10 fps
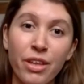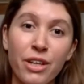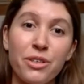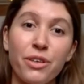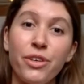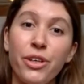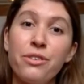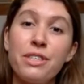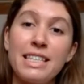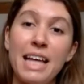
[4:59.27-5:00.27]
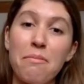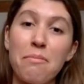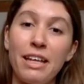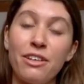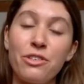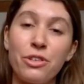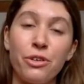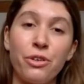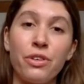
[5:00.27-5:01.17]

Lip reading: So if you step into